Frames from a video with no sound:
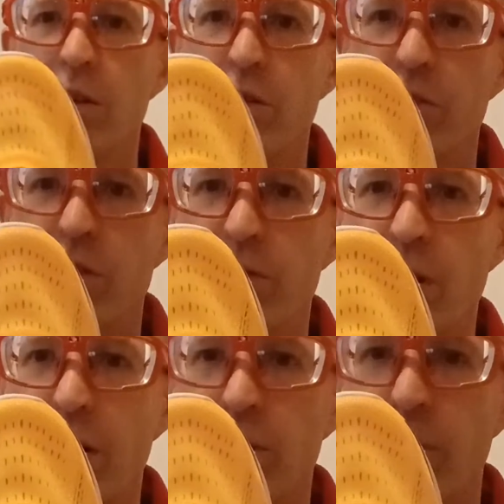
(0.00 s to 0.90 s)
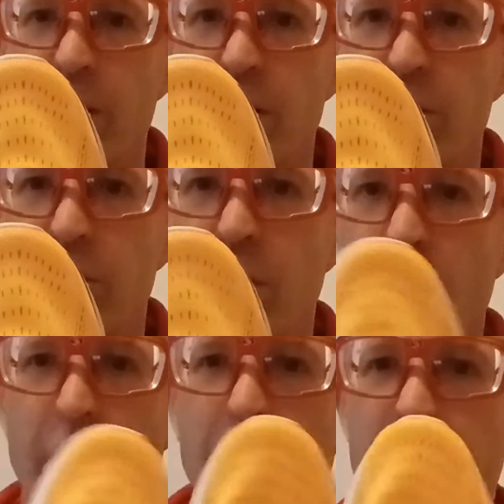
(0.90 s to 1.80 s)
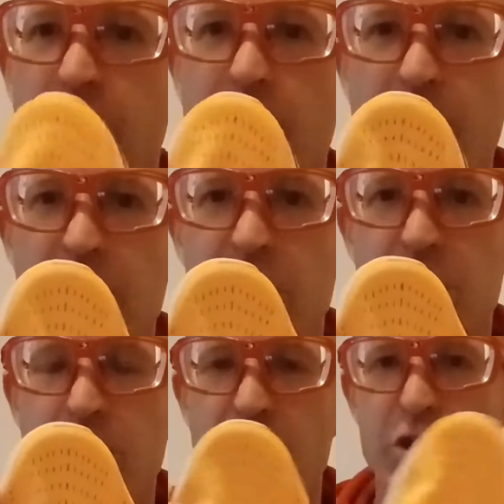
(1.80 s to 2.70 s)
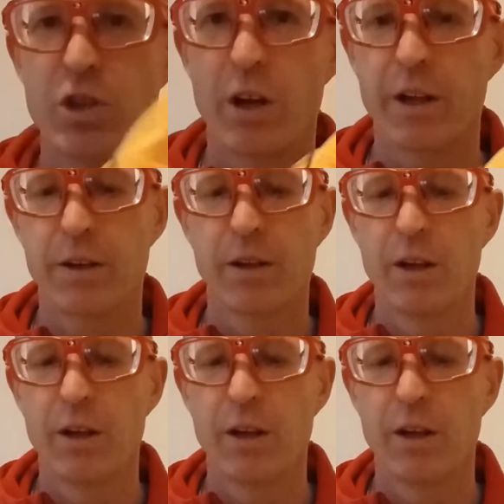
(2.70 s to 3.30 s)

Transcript: So you've got a great toe area, nice mesh on it.